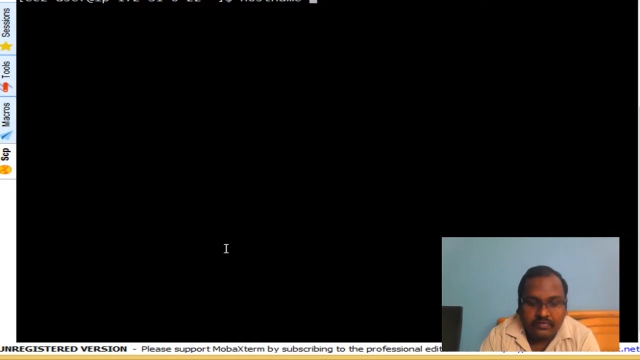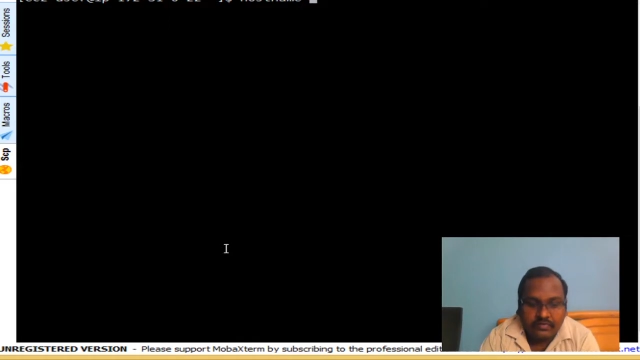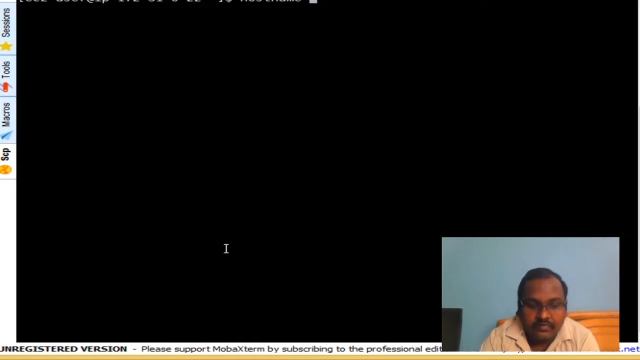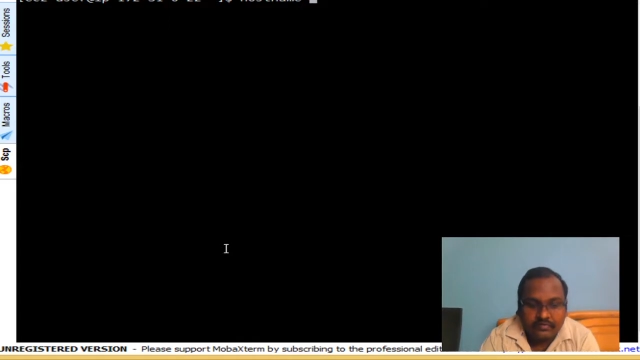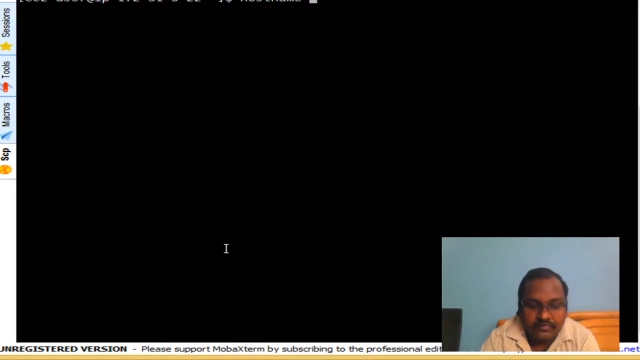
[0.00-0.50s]

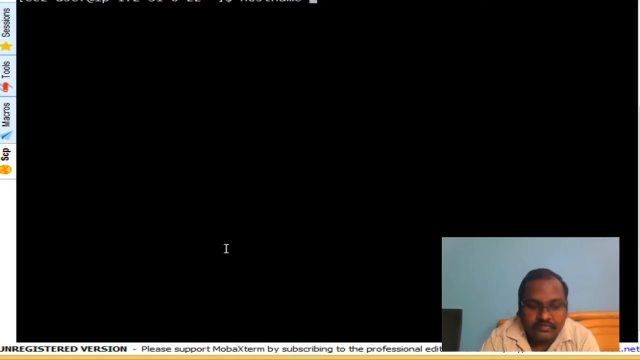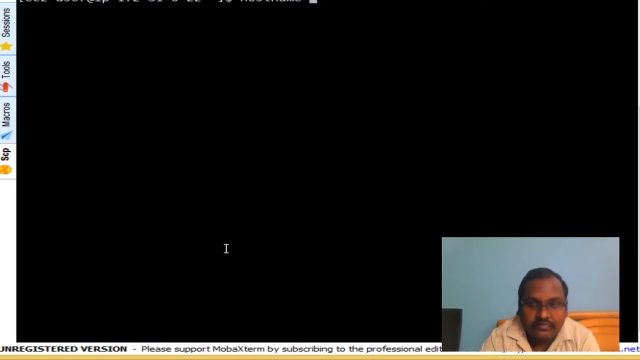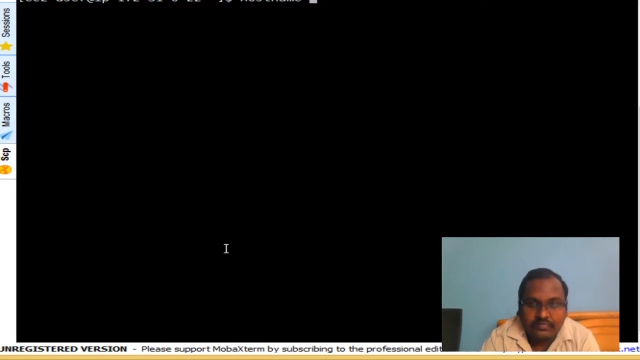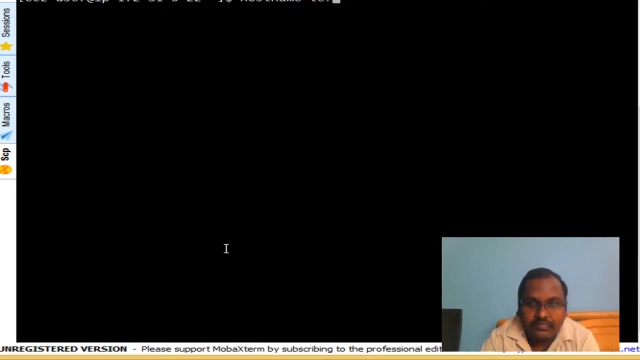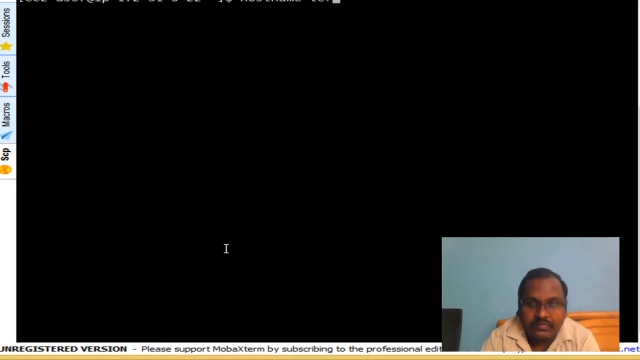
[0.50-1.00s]
of this
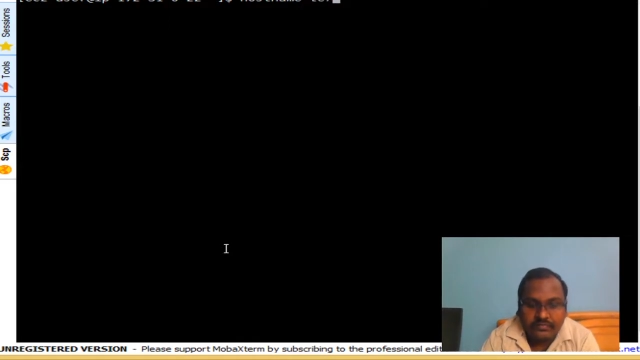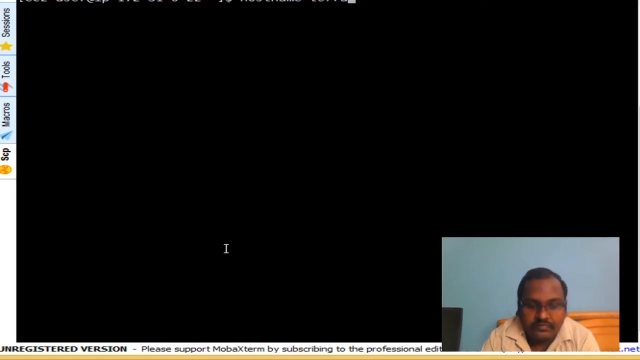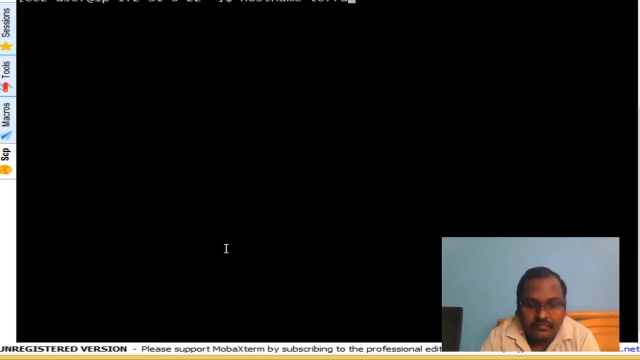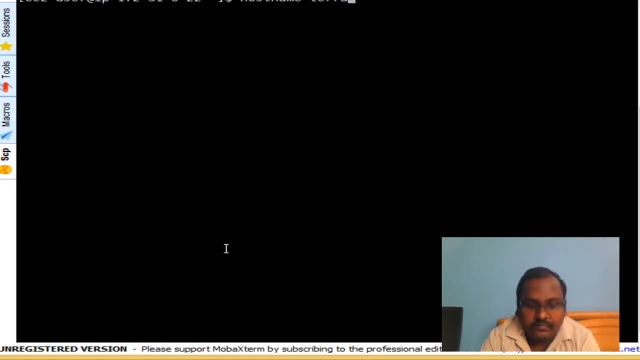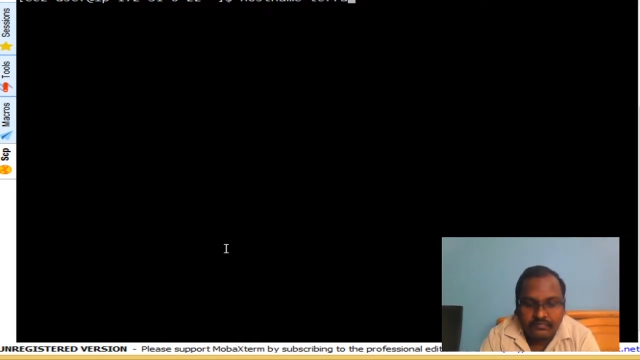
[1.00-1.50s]
to
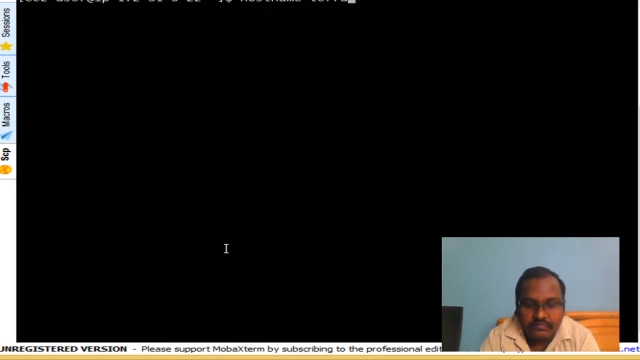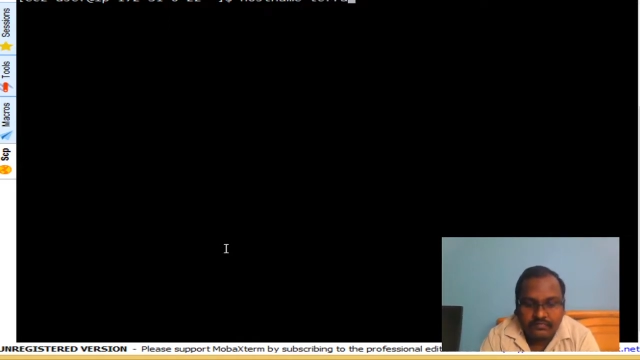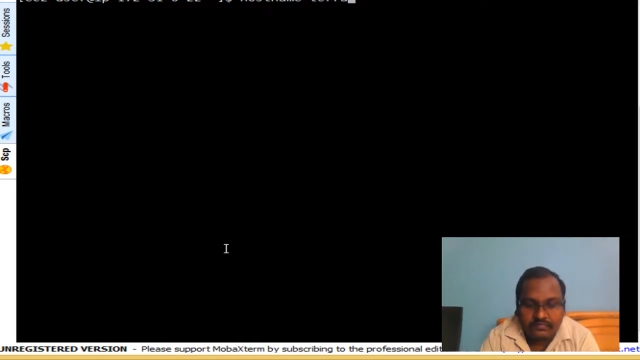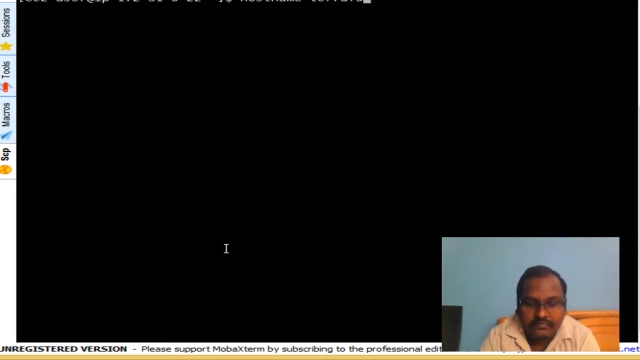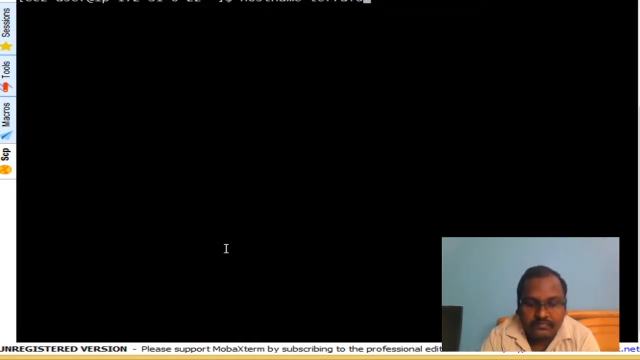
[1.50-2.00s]
Terraform
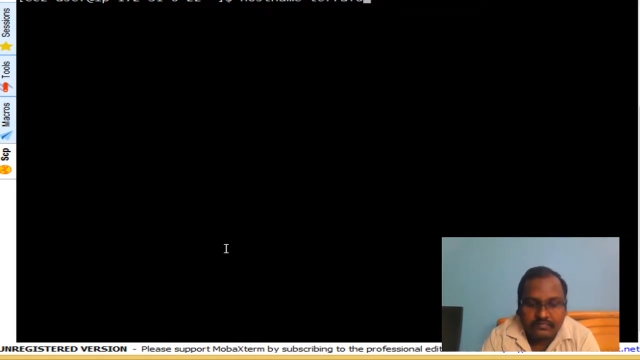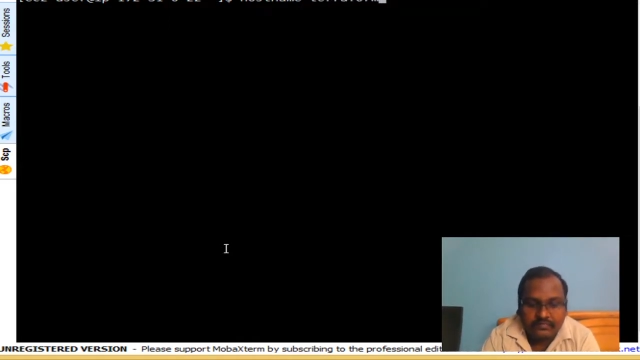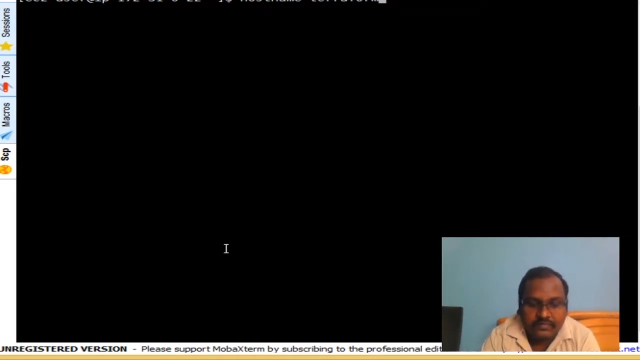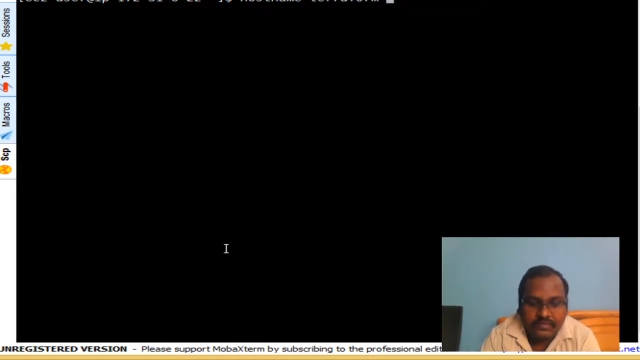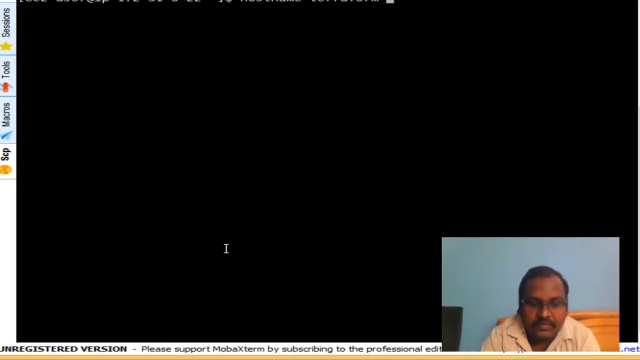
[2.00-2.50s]

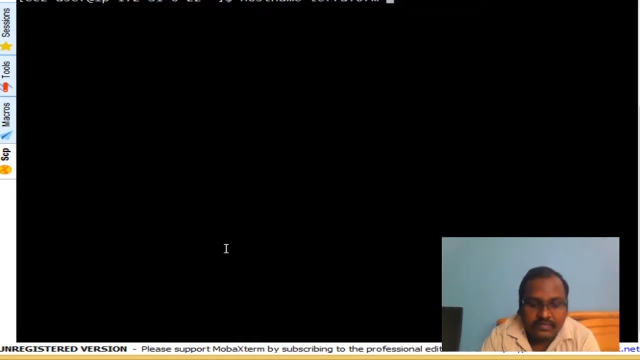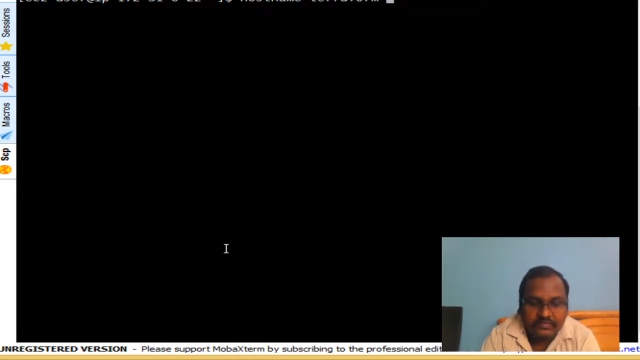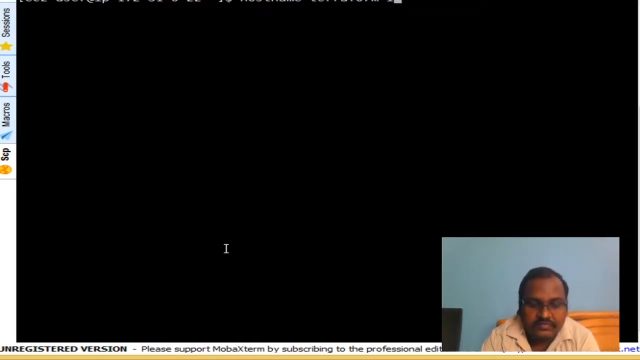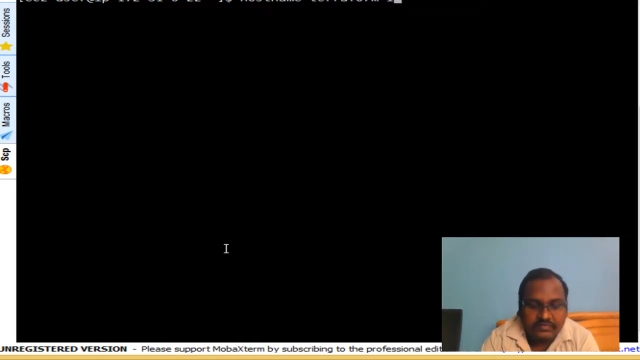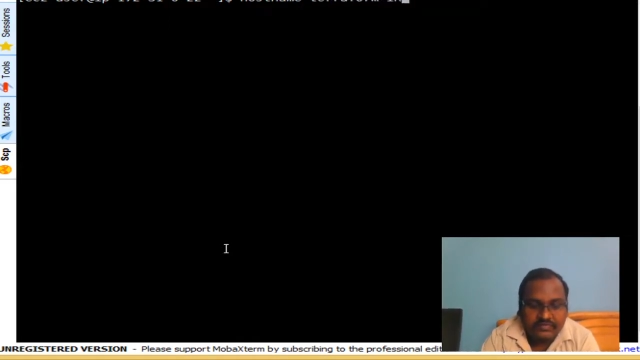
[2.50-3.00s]

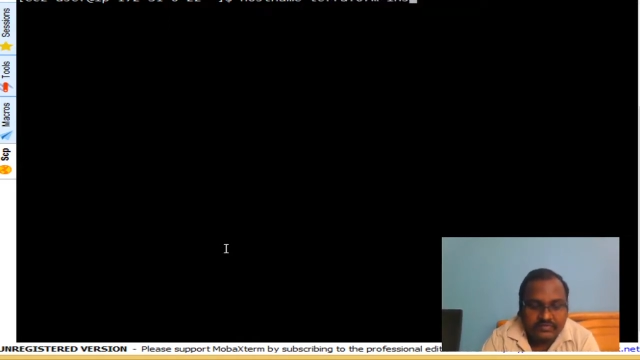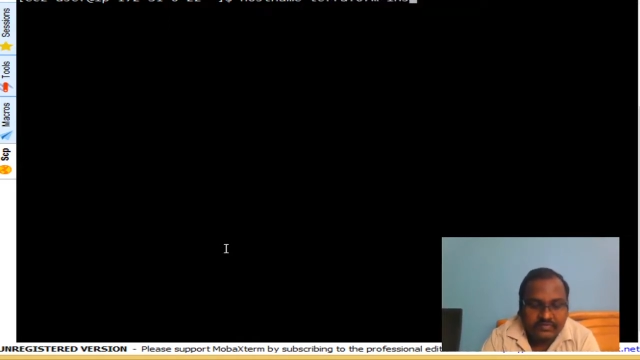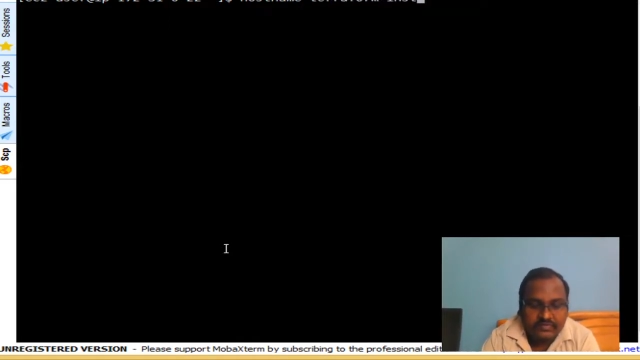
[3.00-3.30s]
instance.